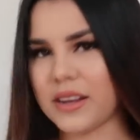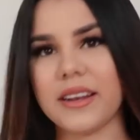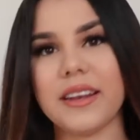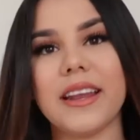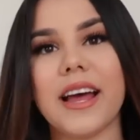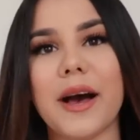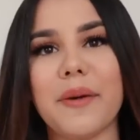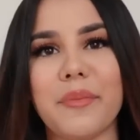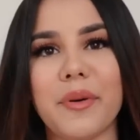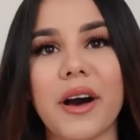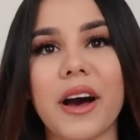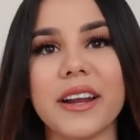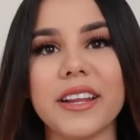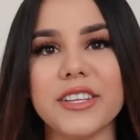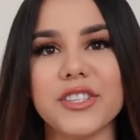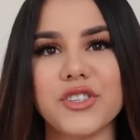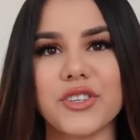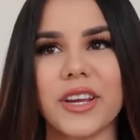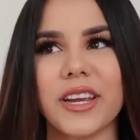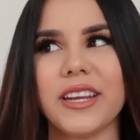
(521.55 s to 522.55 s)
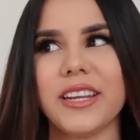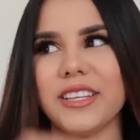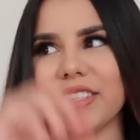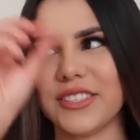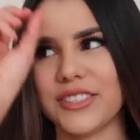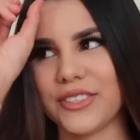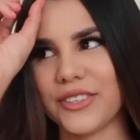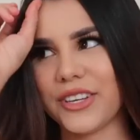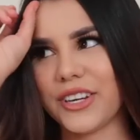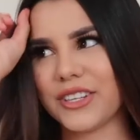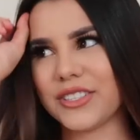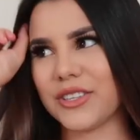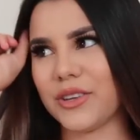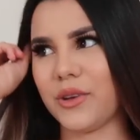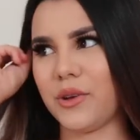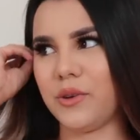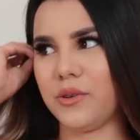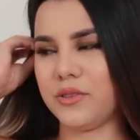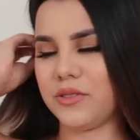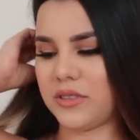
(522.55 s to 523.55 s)
not potty trained. He's 2 years
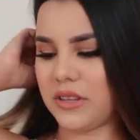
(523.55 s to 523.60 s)
old,